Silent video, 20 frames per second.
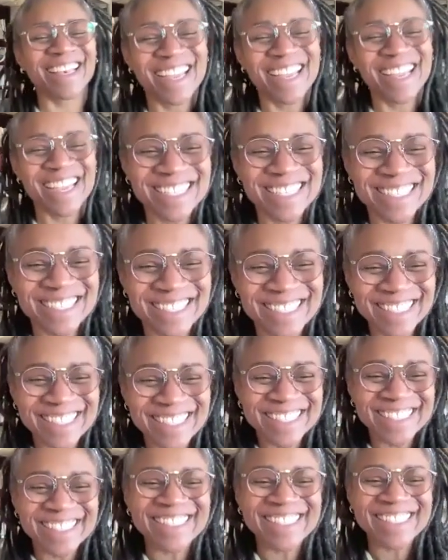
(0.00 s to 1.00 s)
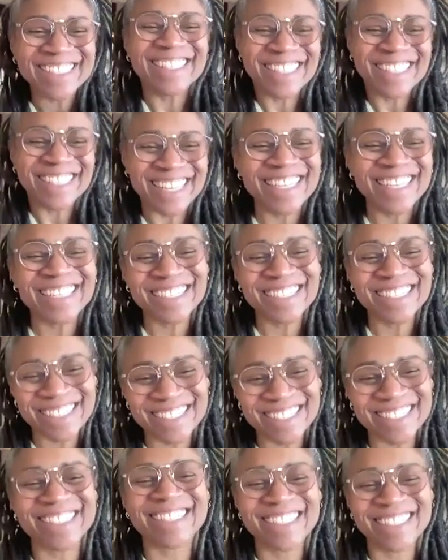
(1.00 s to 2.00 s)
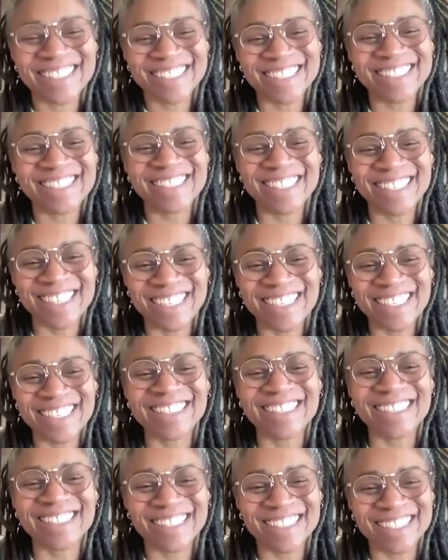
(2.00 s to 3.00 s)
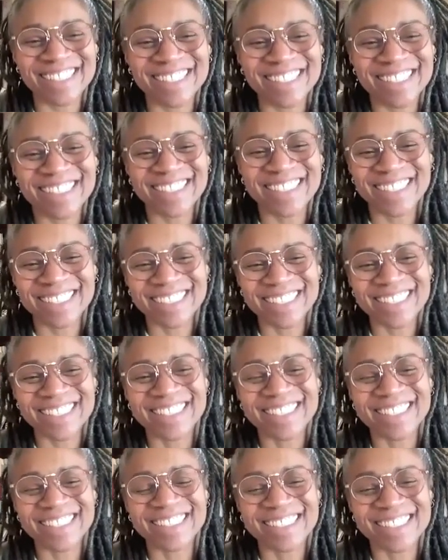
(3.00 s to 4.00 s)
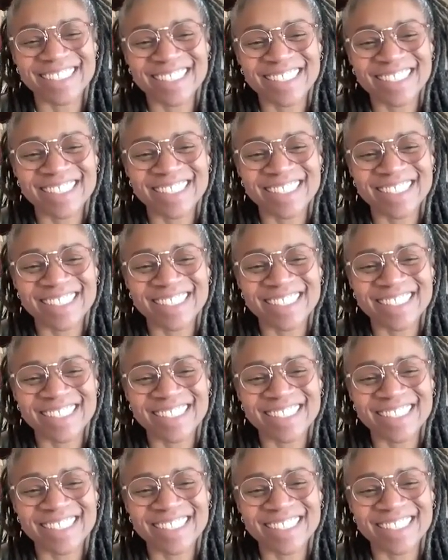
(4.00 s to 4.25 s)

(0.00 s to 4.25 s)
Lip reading: [no speech]